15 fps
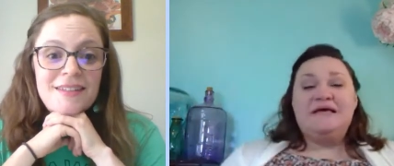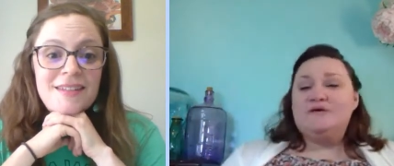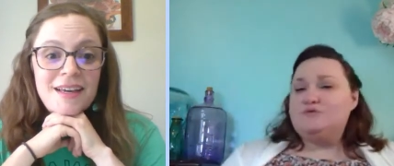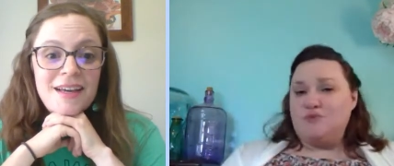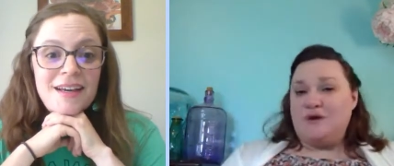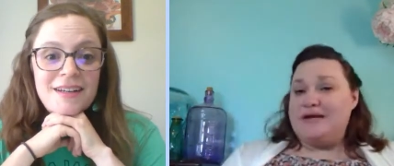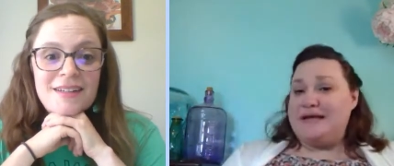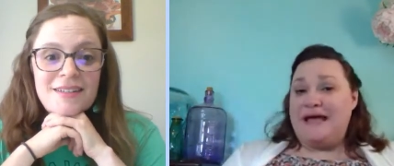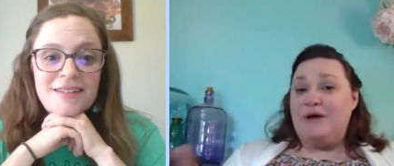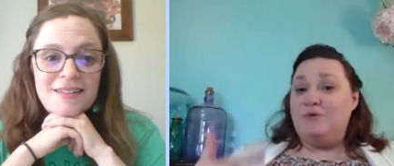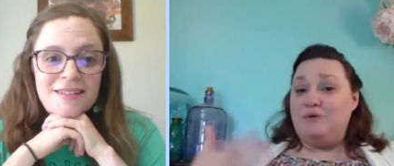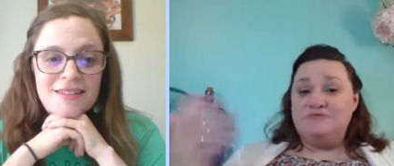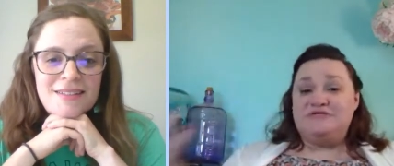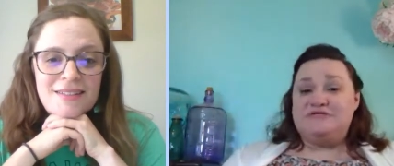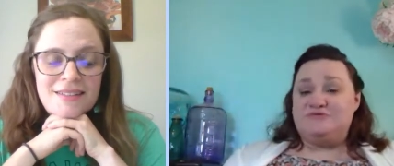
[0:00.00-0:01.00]
Speaker 1: Yeah. Right now,
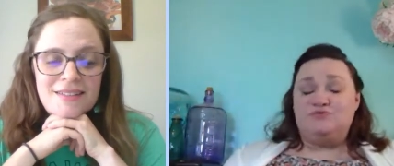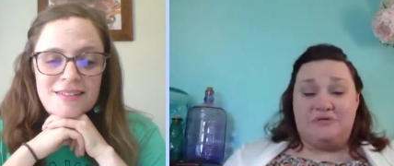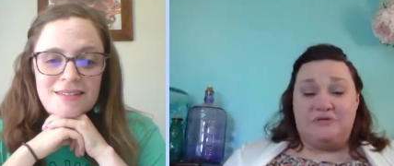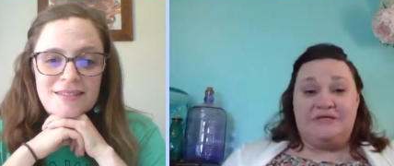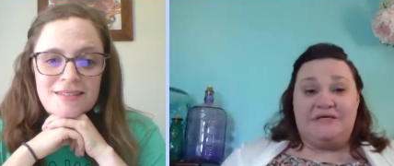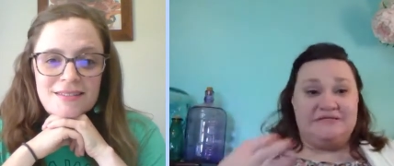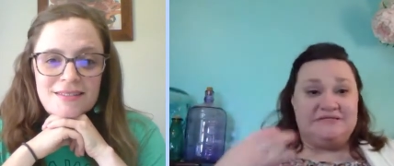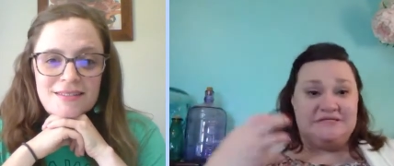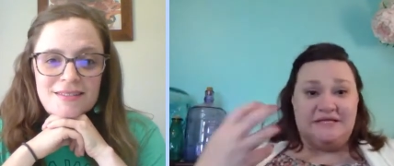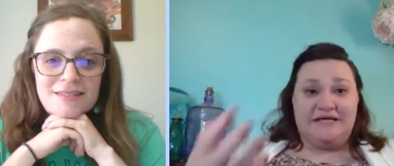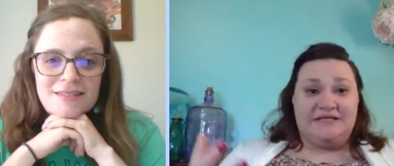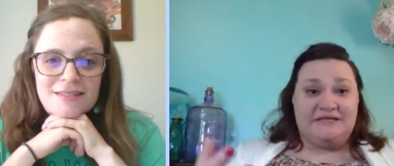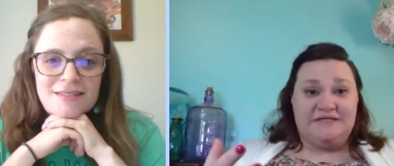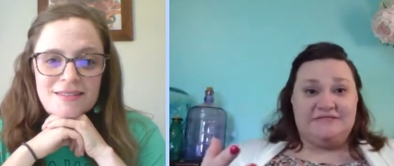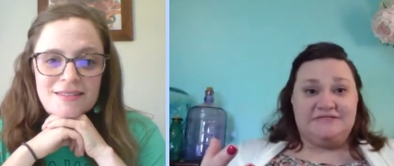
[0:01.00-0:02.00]
I'm just really into like
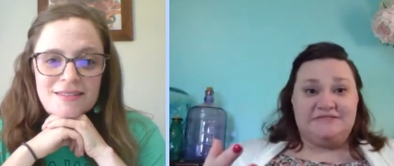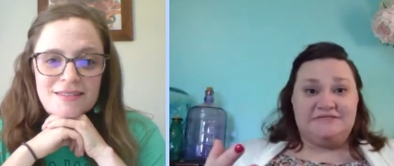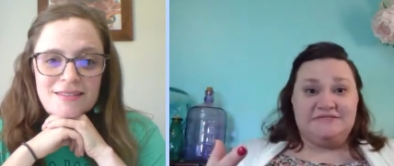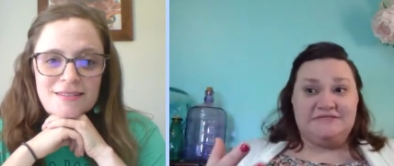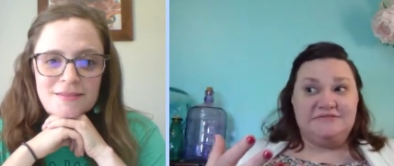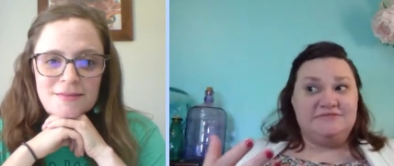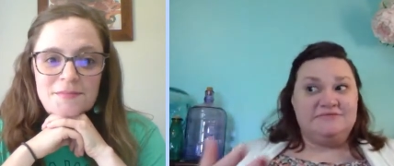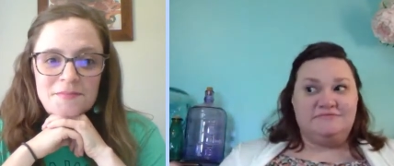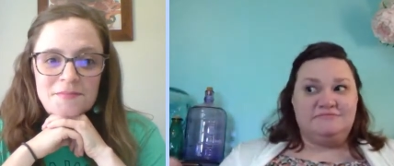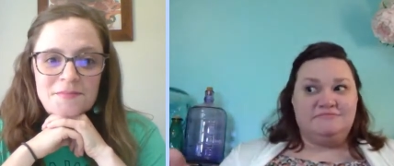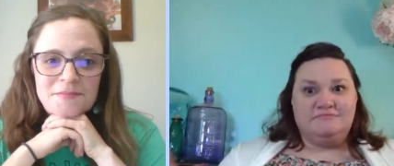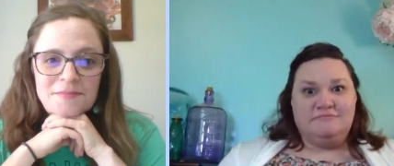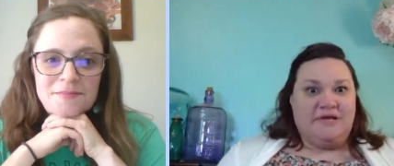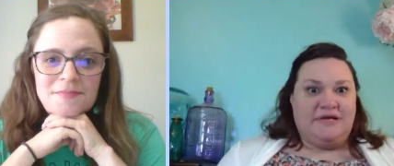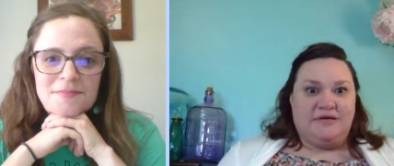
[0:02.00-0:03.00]
these,
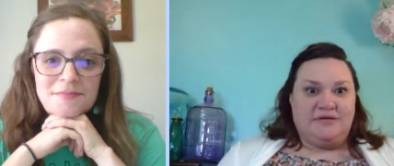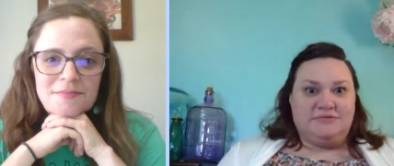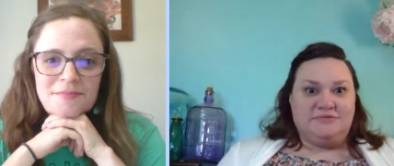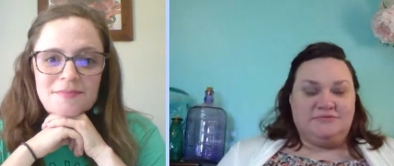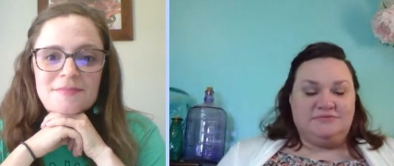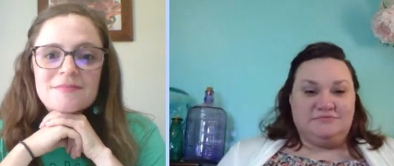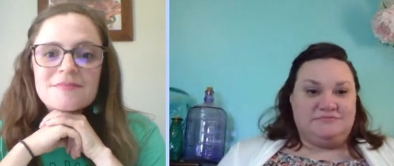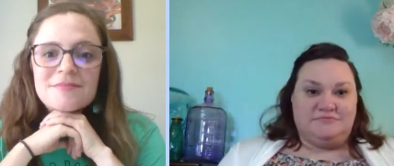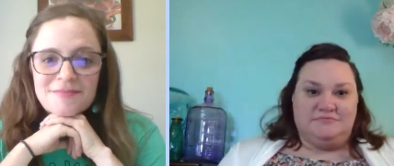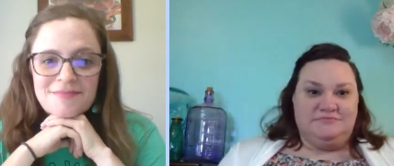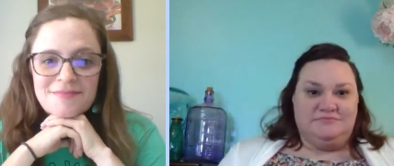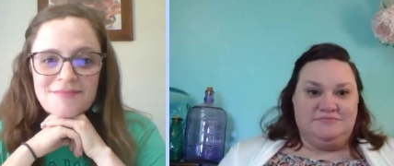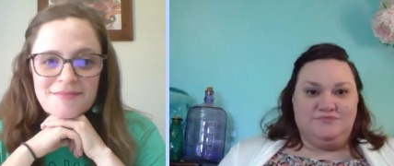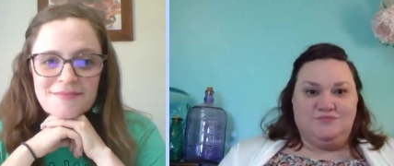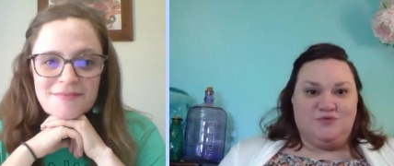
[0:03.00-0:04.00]
like
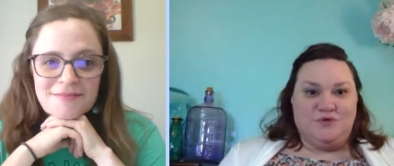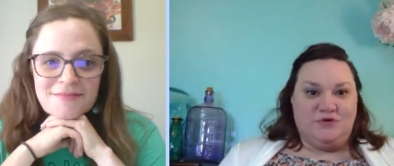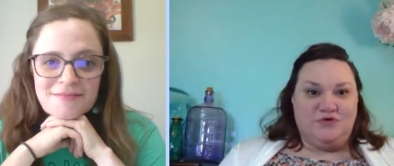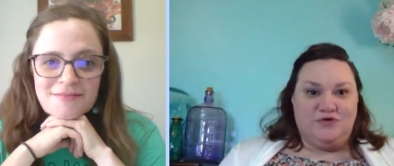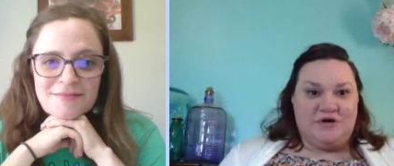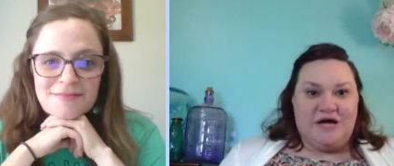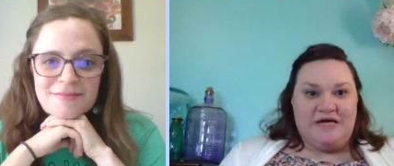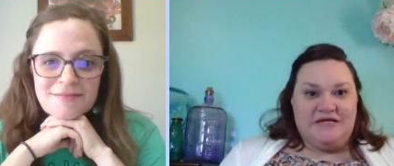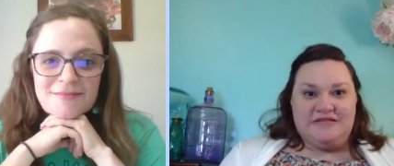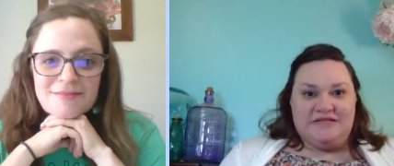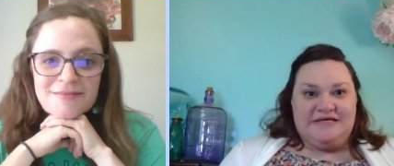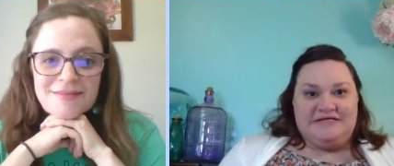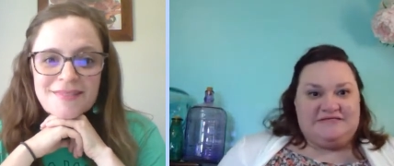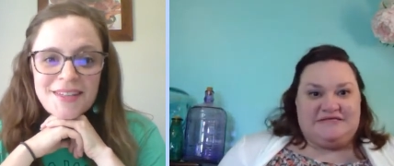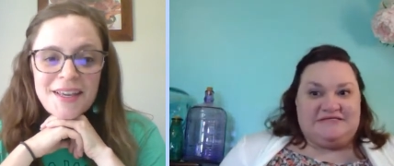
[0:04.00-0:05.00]
thriller kind of
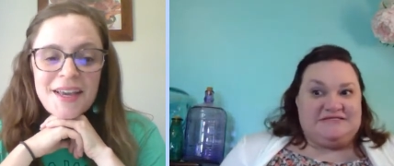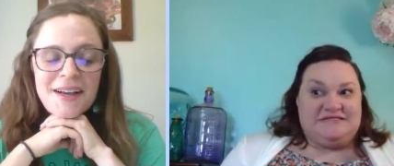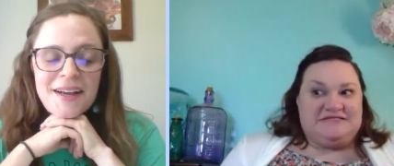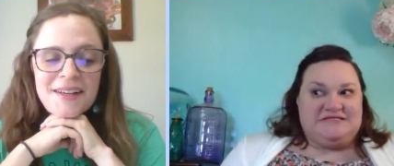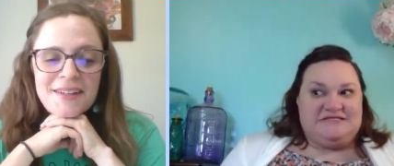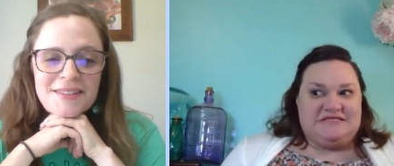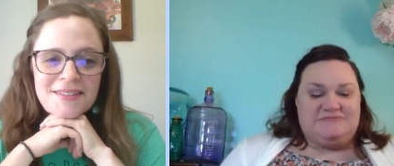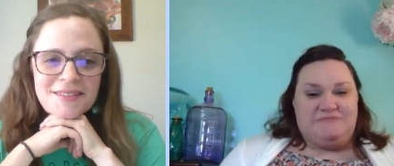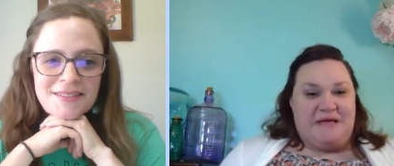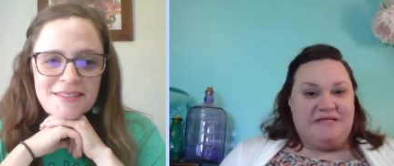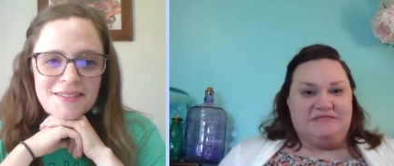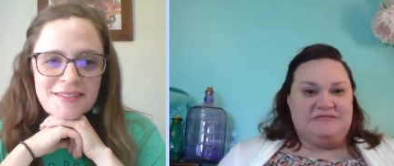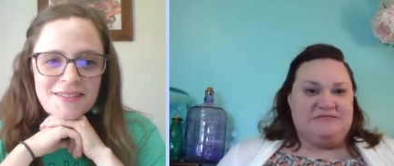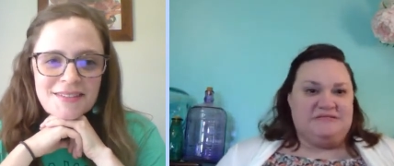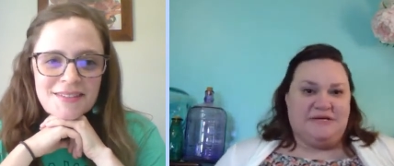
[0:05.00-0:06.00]
things, like yeah.
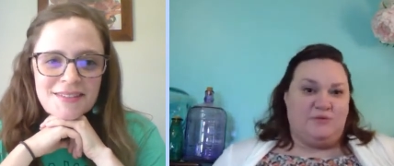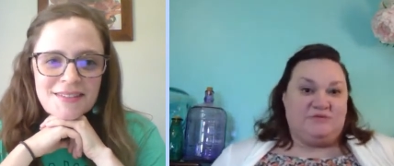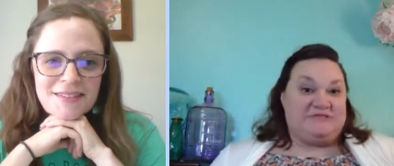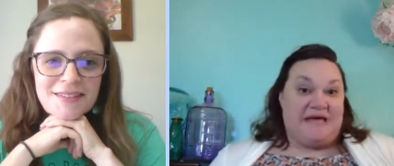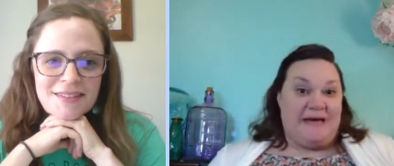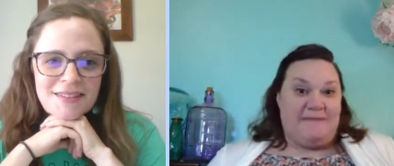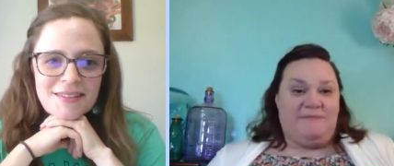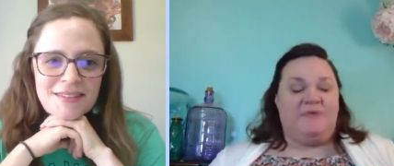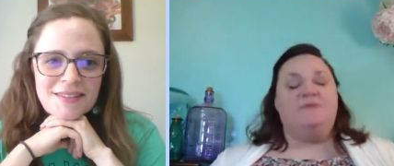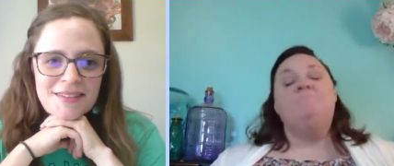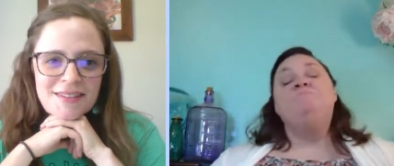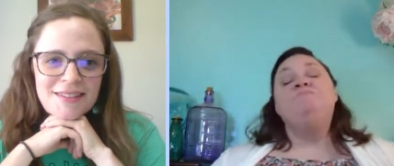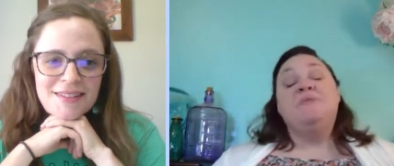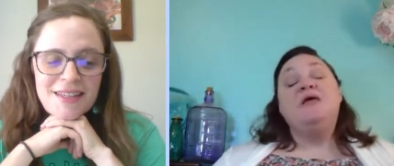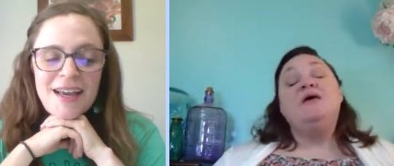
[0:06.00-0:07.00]
suspense, like what's
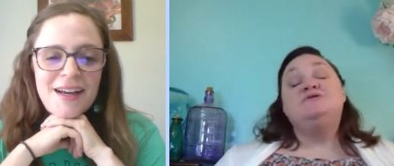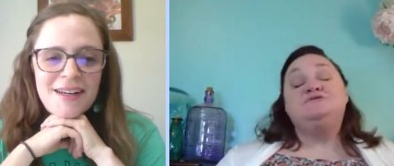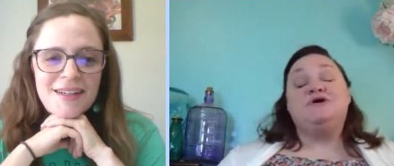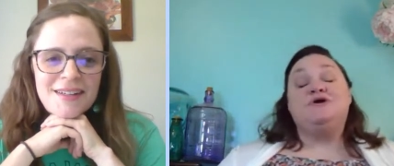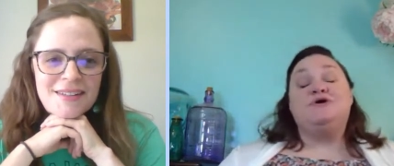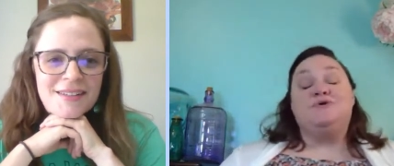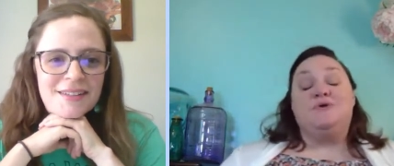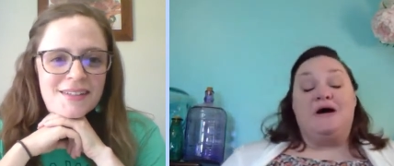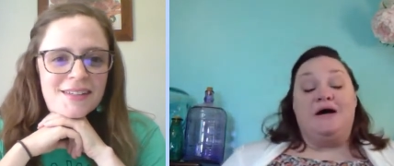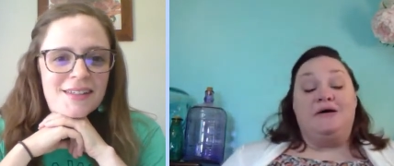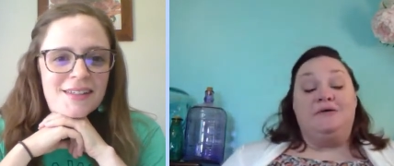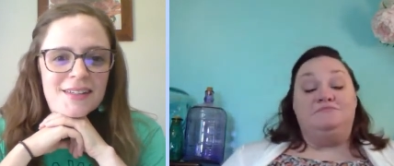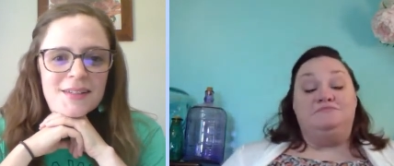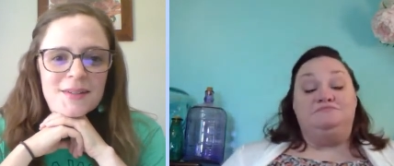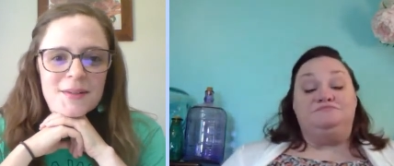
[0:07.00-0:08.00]
happening. Yeah. So,
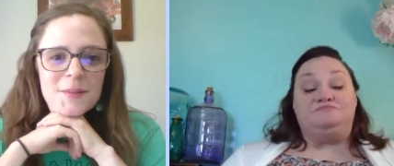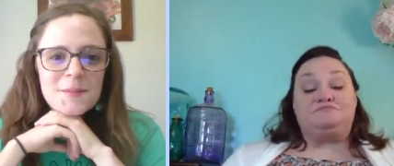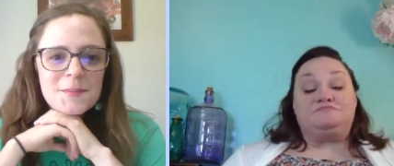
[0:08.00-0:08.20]
um,